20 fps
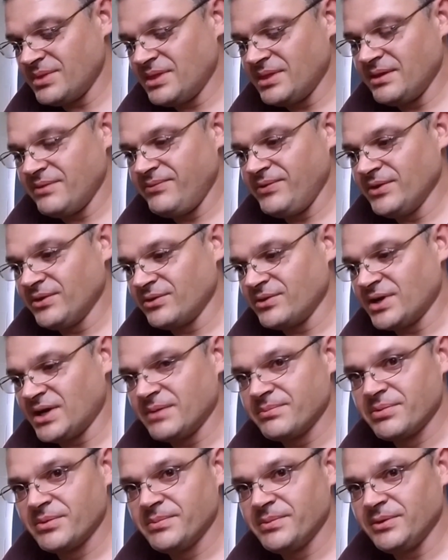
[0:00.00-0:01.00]
they feel
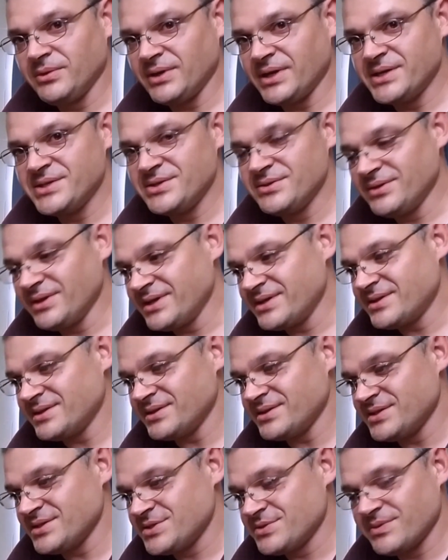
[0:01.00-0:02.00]
comparable. I do like
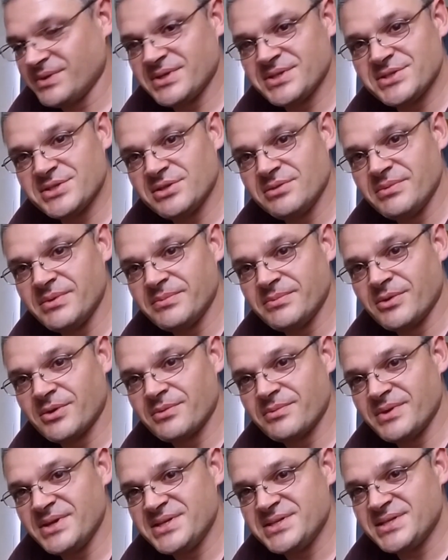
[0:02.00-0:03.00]
that this one is a little bit more
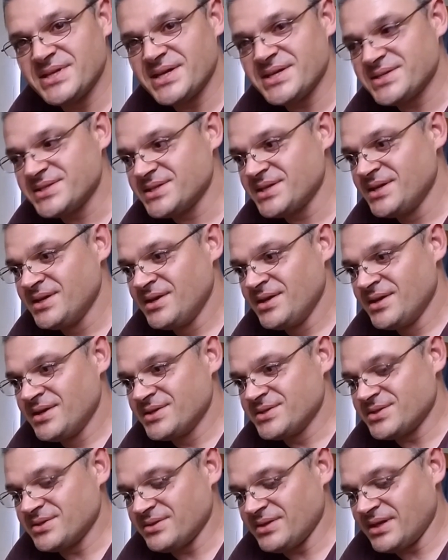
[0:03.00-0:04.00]
recessed,
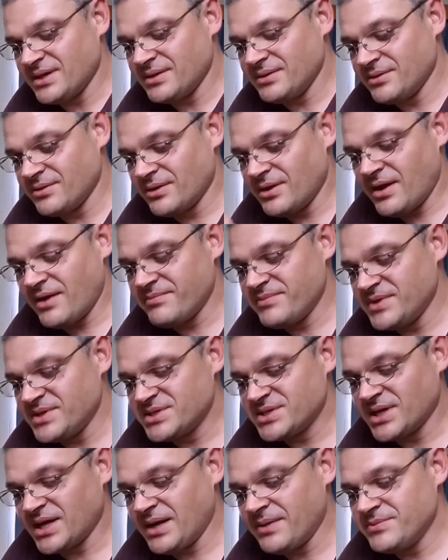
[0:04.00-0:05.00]
so that there have been
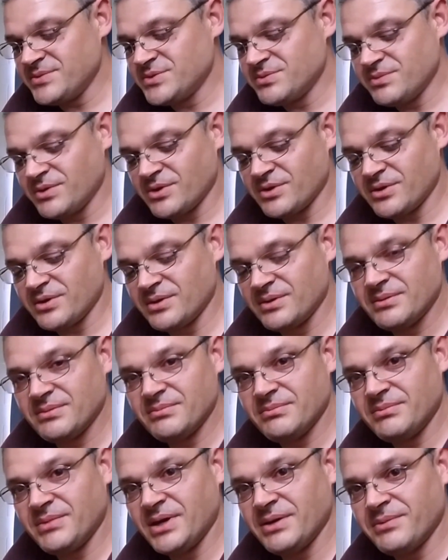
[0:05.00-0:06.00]
times where
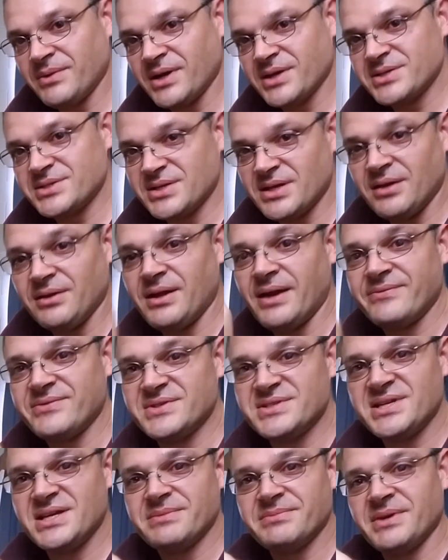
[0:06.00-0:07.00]
I'll have
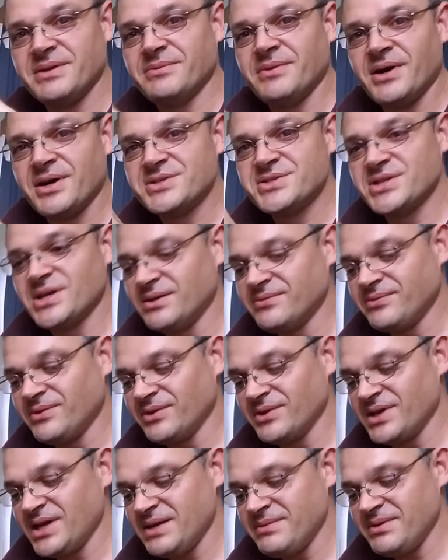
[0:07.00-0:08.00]
to take my watch off
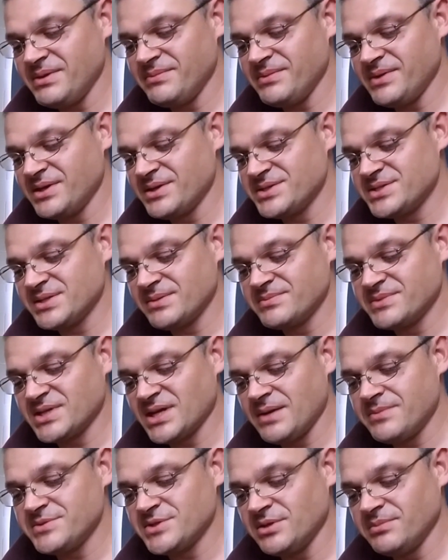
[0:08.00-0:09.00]
while gaming, because
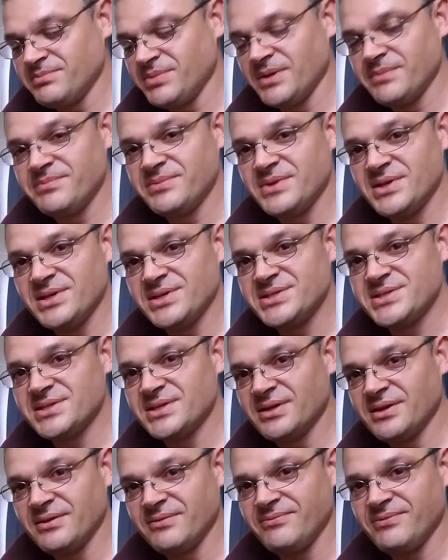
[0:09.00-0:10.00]
sometimes I'll bump this
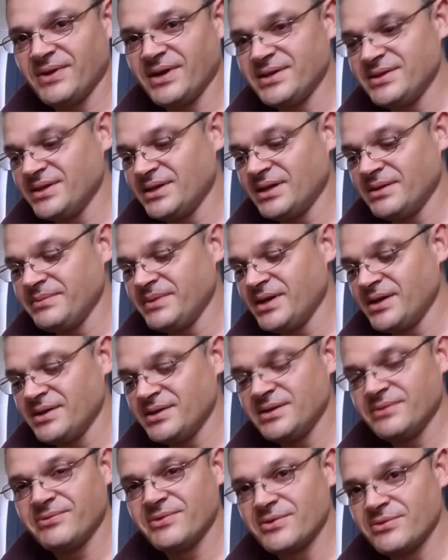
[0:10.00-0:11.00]
and I find that I'm at a
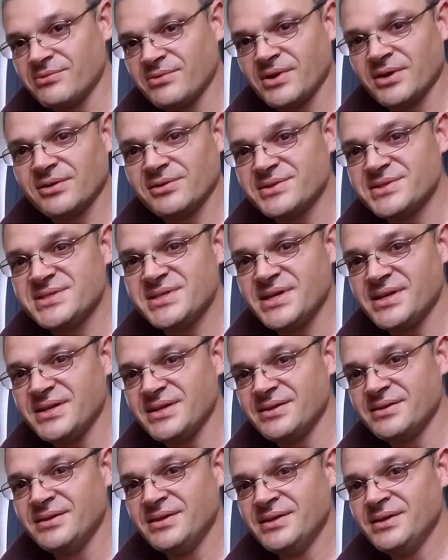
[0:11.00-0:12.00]
different throttle
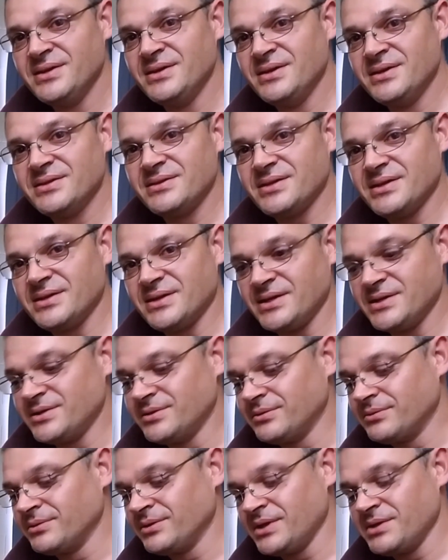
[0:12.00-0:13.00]
setting that I
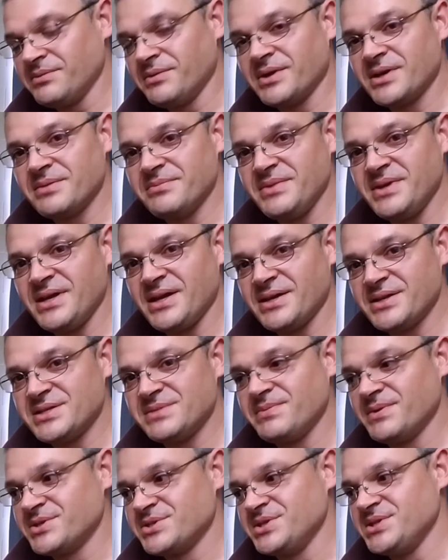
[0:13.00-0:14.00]
don't really want to be at,
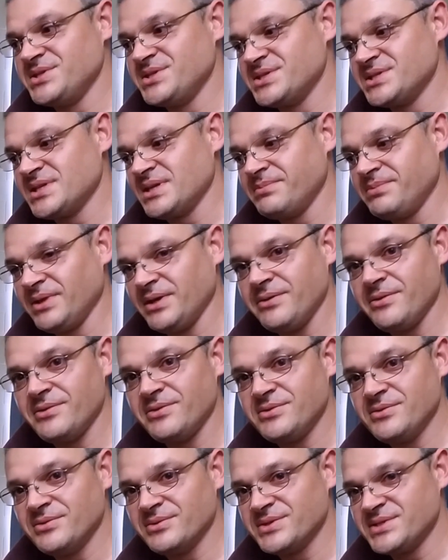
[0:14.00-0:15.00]
especially since I play
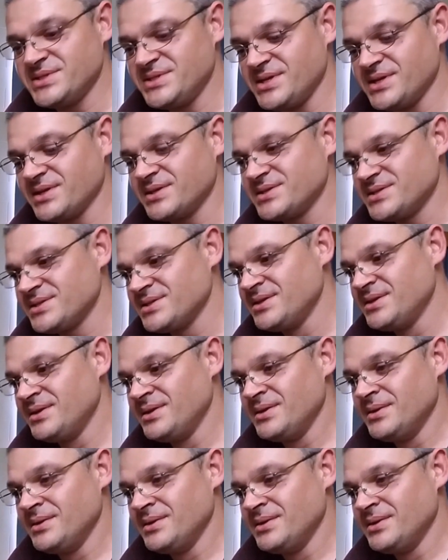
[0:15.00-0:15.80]
with dual sticks.